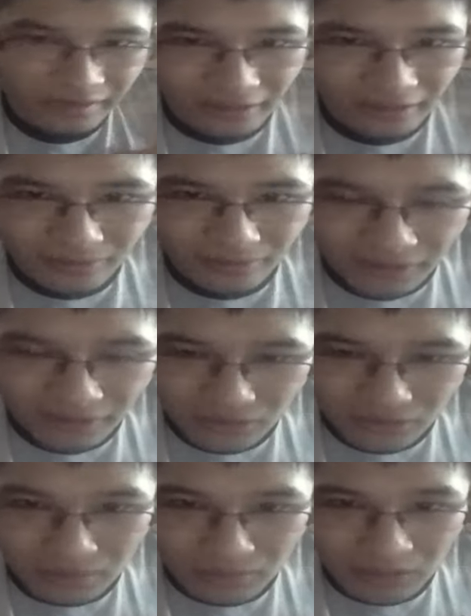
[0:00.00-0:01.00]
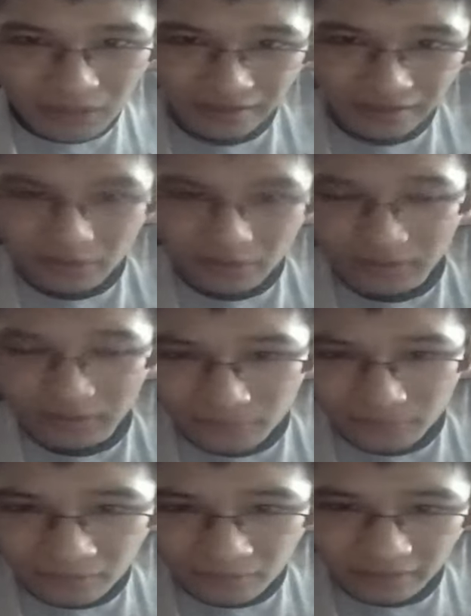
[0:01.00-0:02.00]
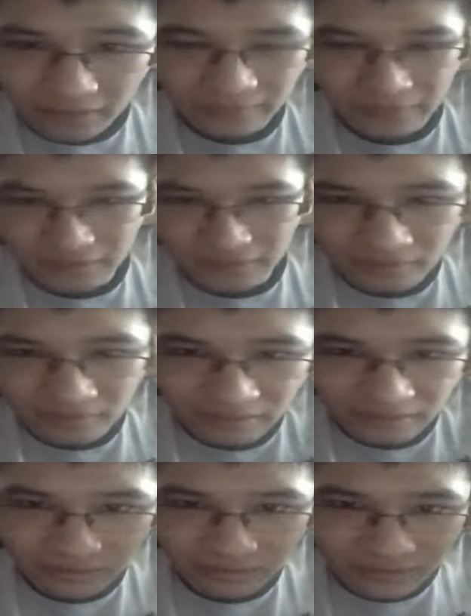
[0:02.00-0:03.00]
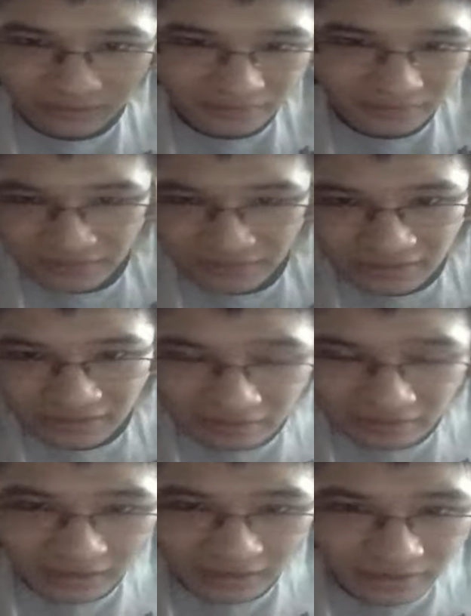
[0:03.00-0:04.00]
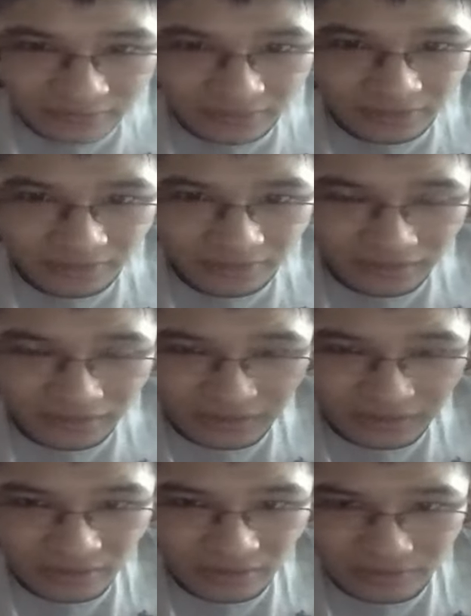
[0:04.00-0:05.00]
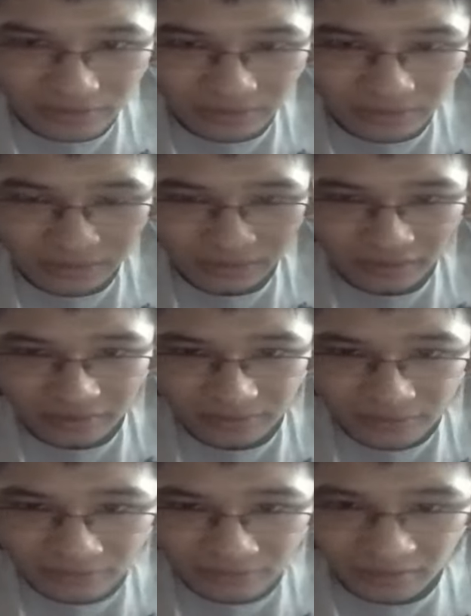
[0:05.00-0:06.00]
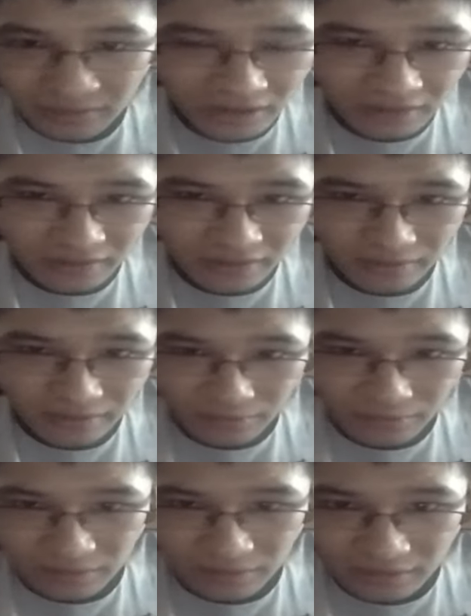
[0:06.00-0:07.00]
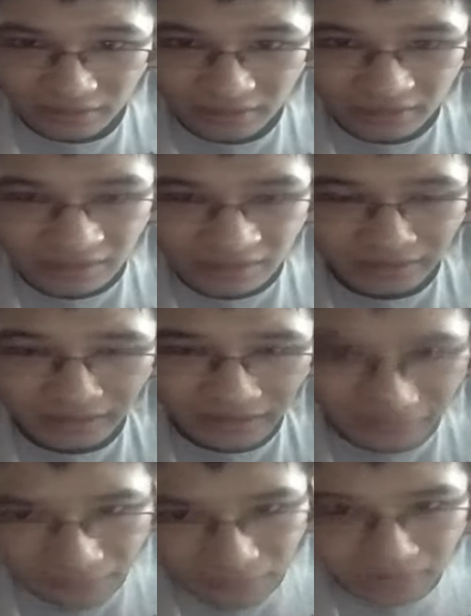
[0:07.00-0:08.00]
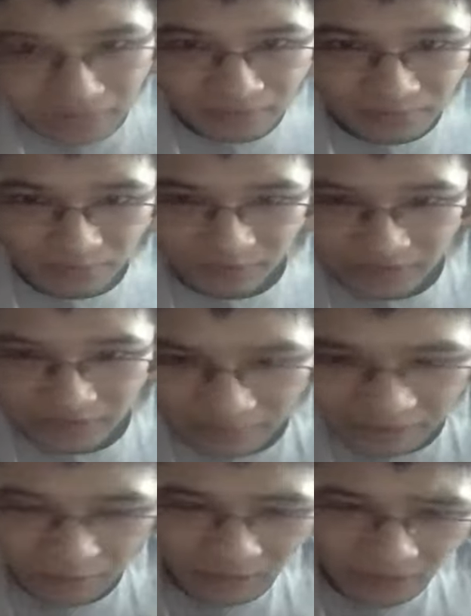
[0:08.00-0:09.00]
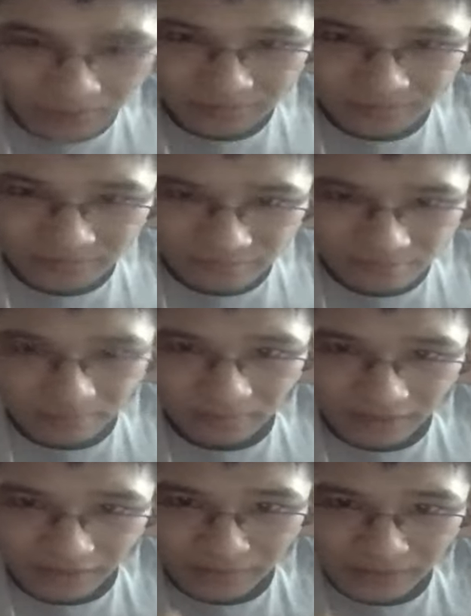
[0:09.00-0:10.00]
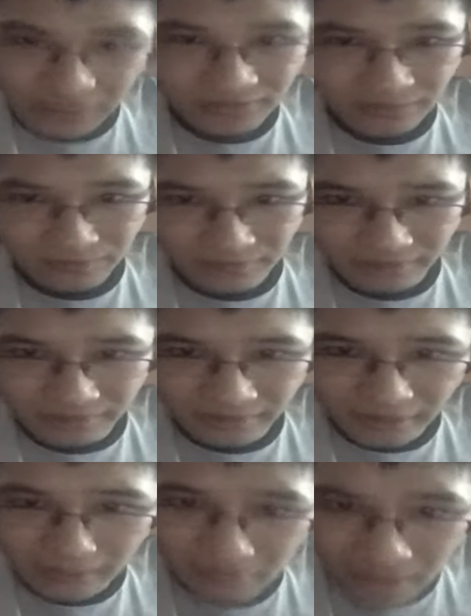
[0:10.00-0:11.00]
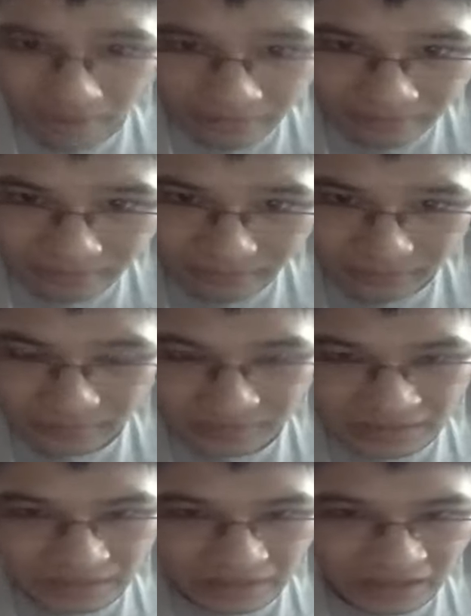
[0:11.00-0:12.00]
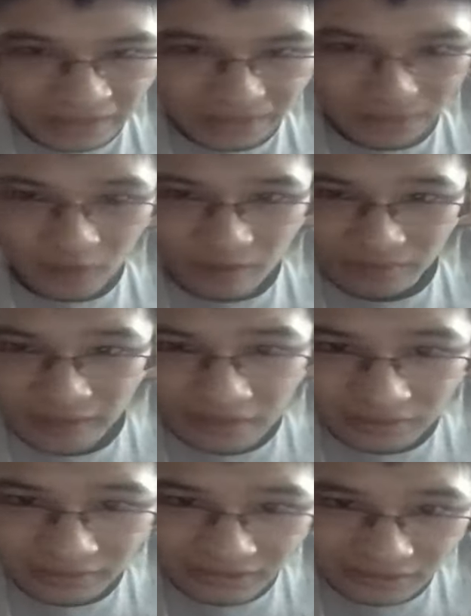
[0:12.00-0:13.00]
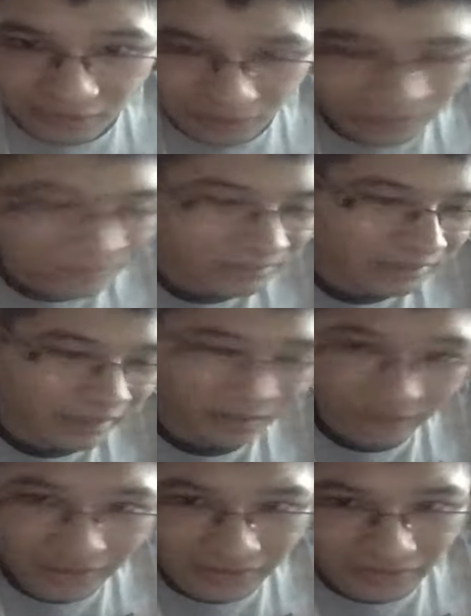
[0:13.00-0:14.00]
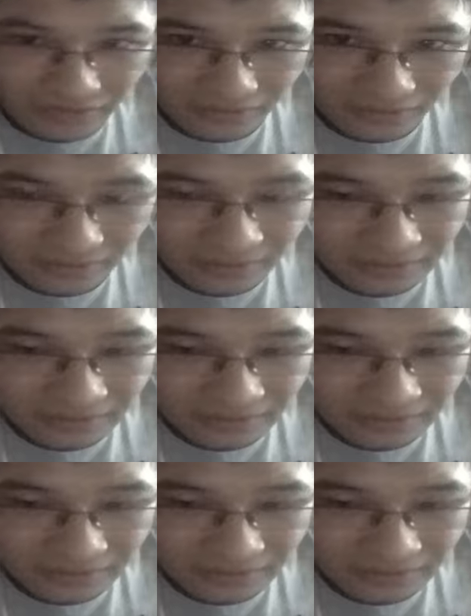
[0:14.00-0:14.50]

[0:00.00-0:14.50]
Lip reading: when I do modding, Hoi 4 modding. If you didn't see the latest video, I was doing, like, I was showing a mod that I was working on. Like, I feel comfortable because I'm like, wow, cool, I made something that I'm proud of. Even though I'm hella slow and lazy still,